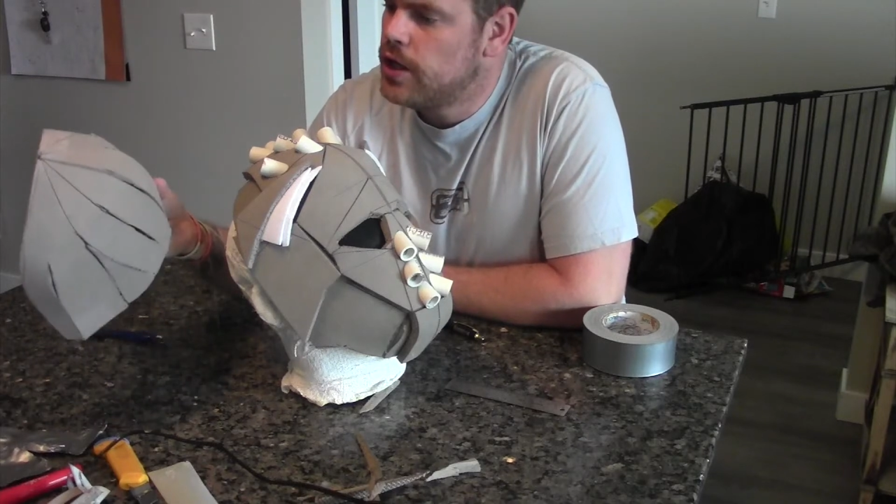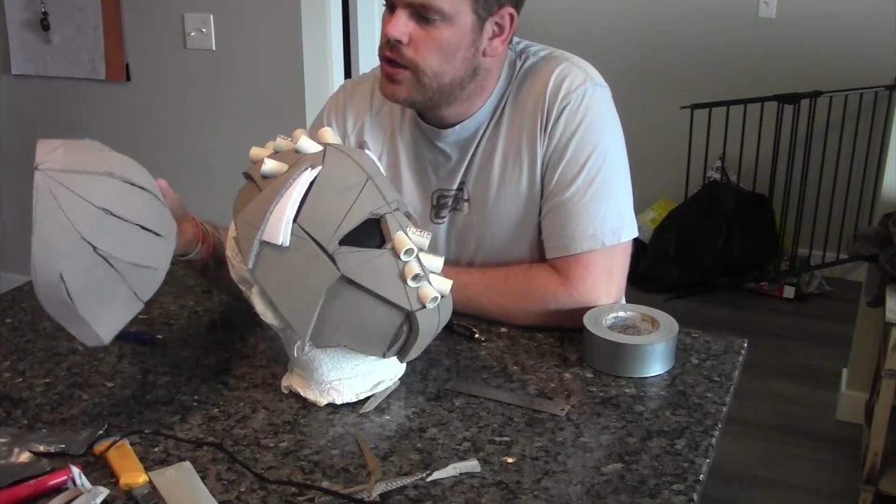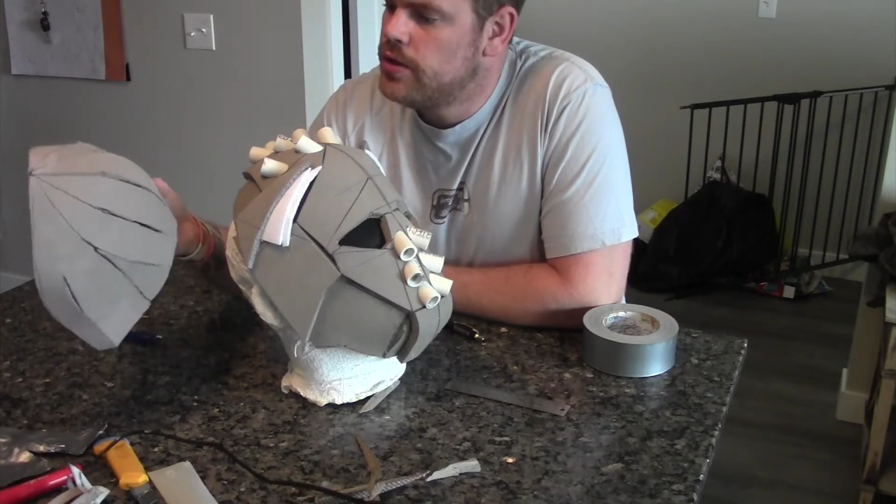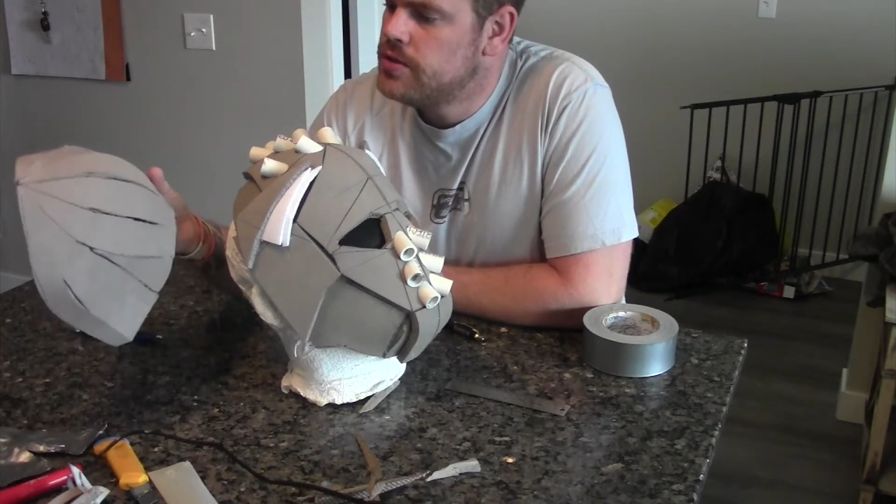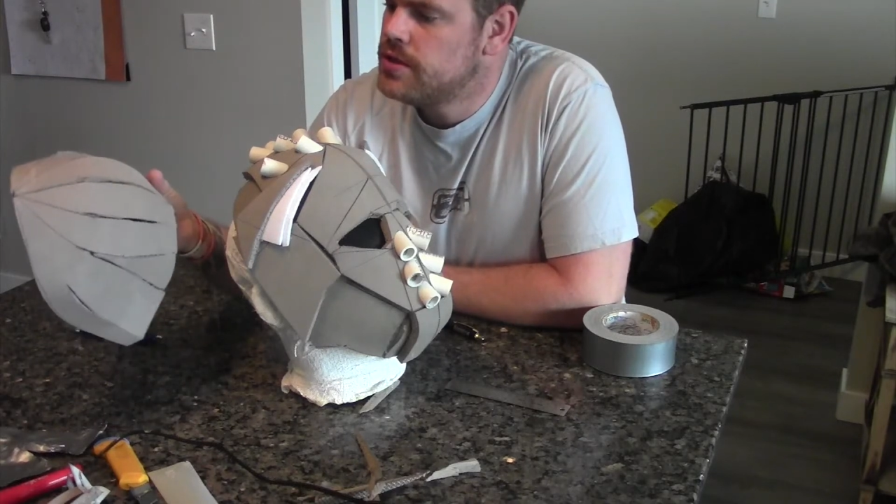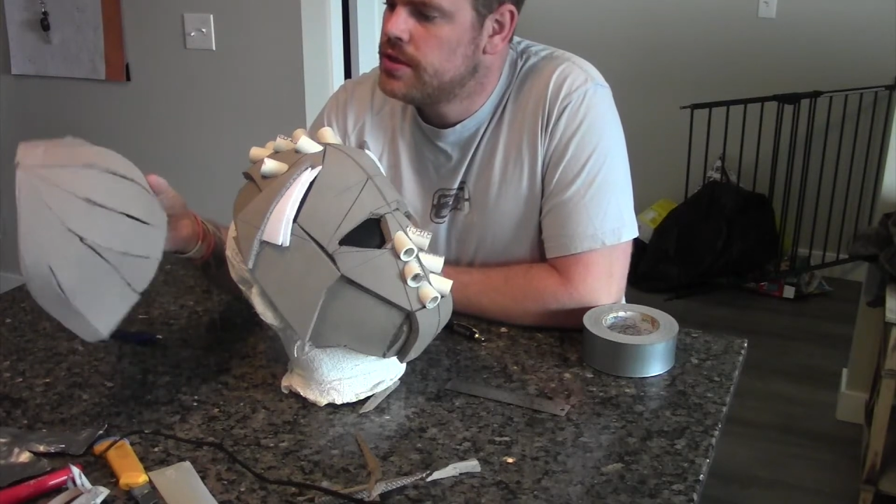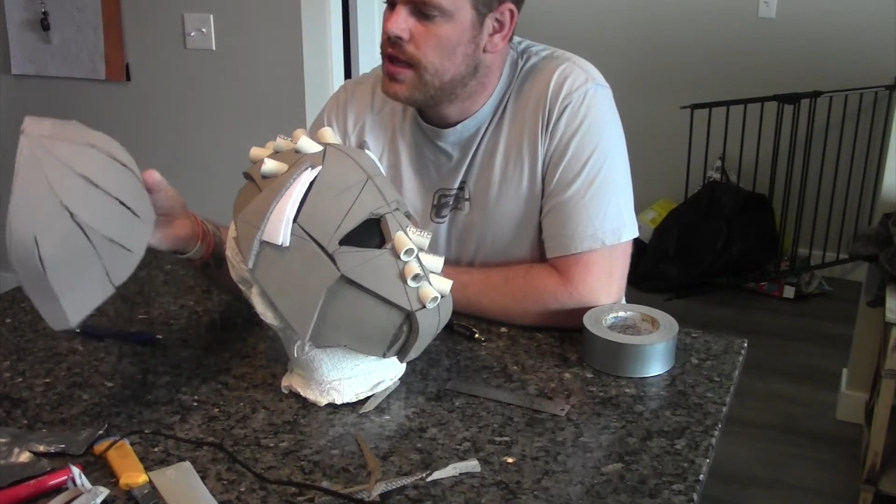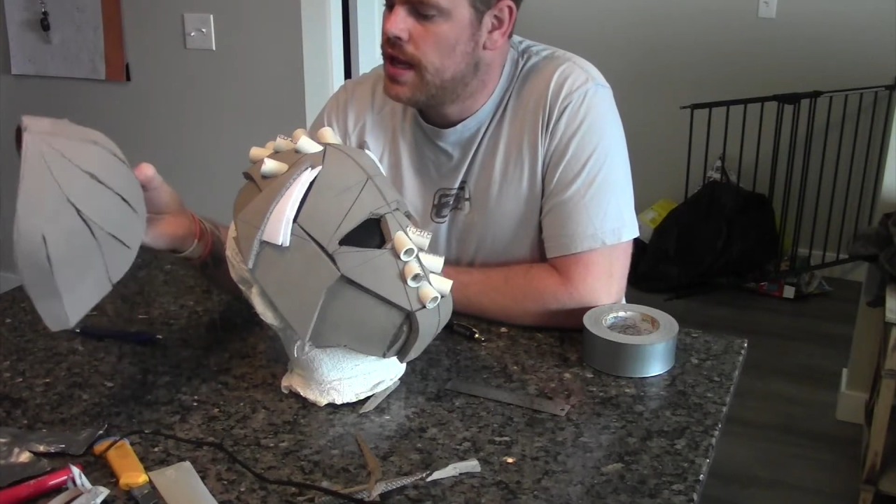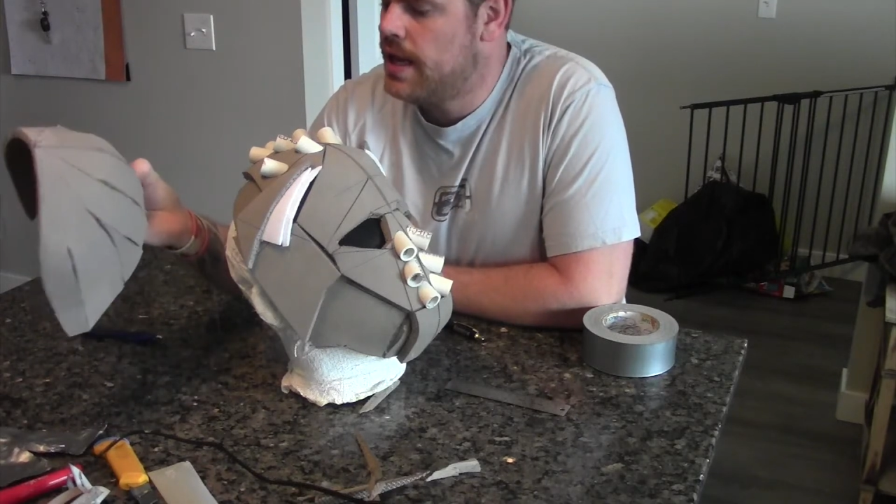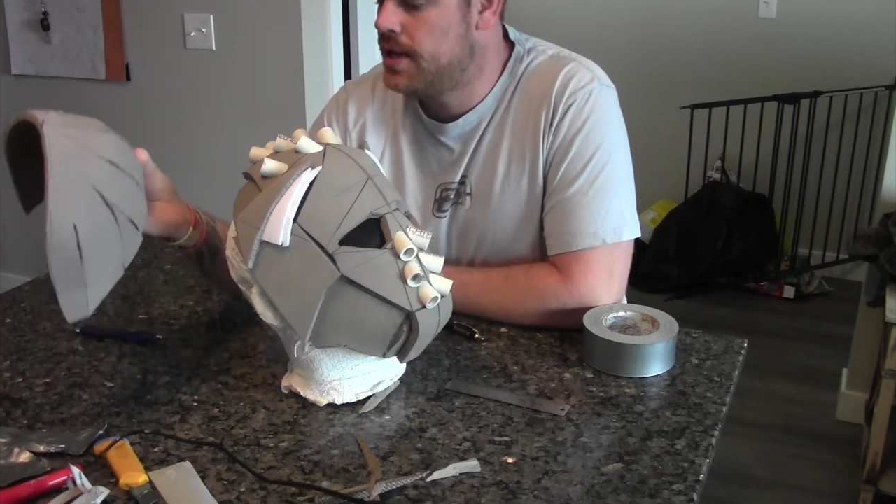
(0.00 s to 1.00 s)
glued
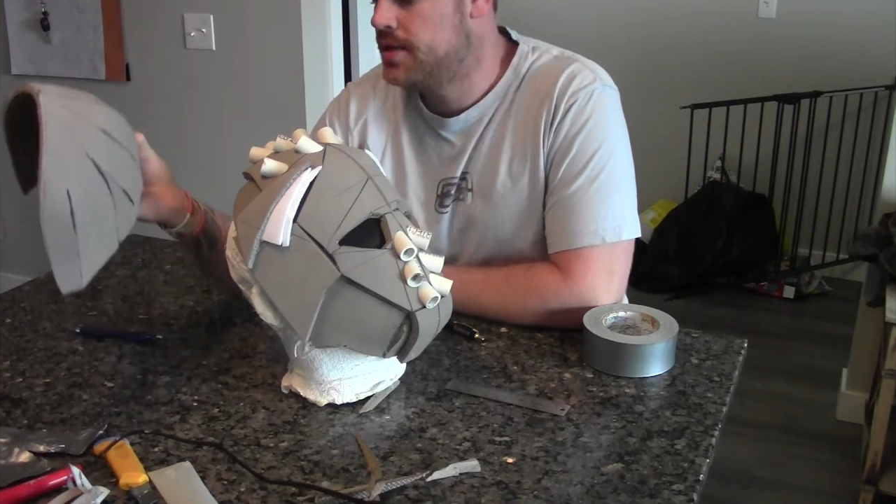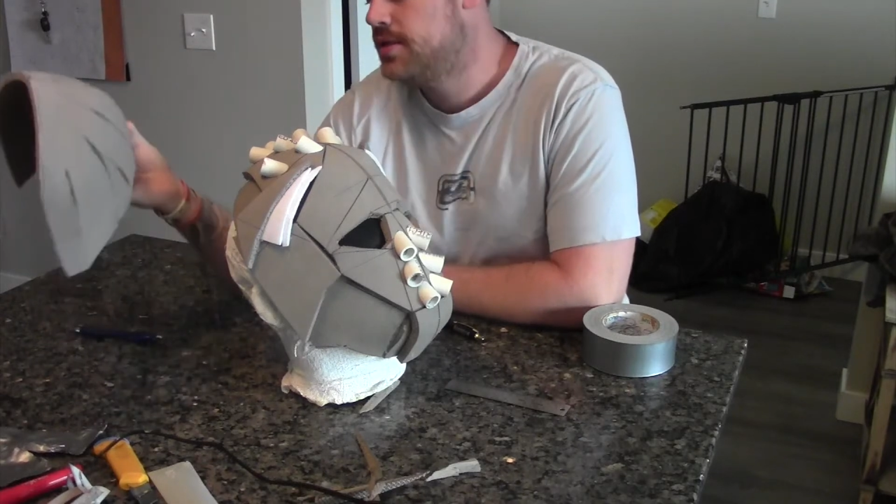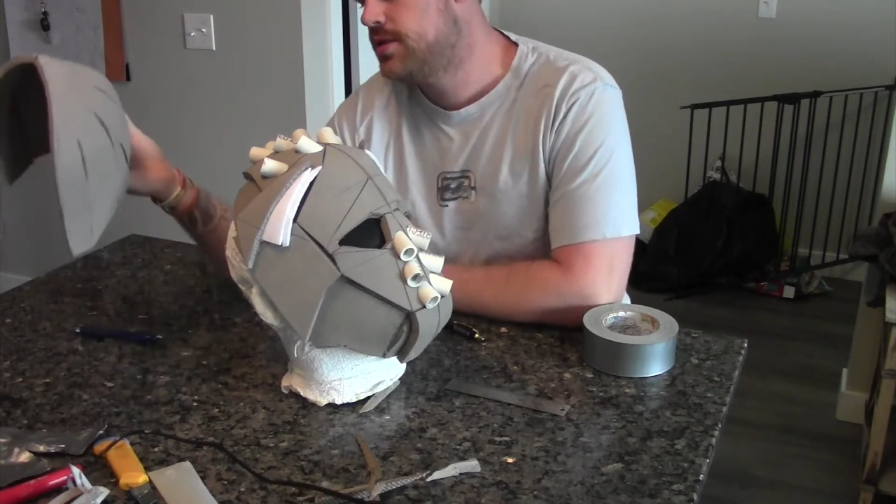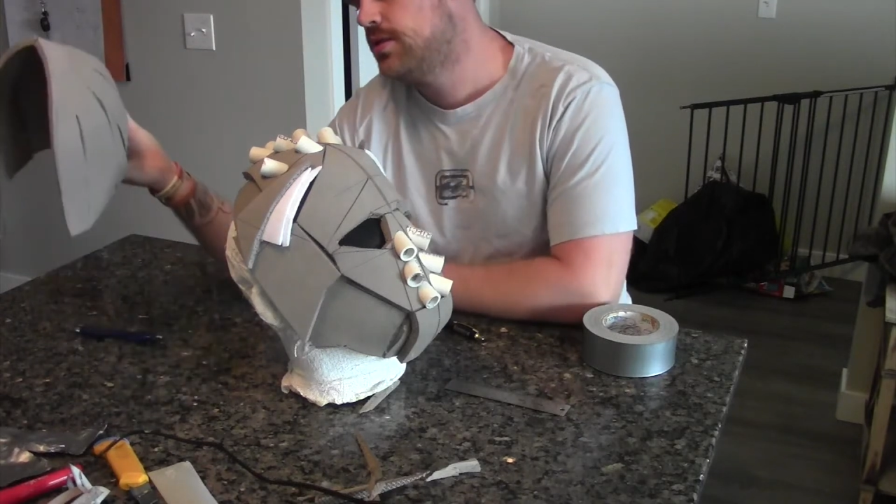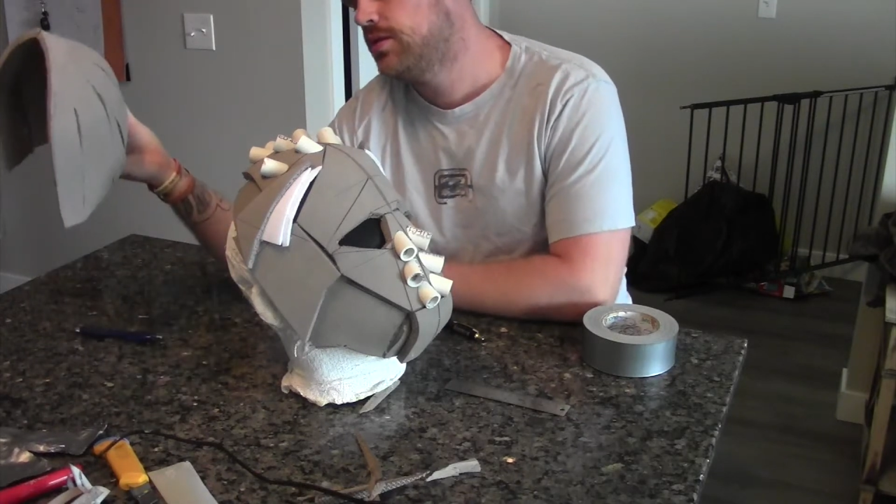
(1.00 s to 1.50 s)
and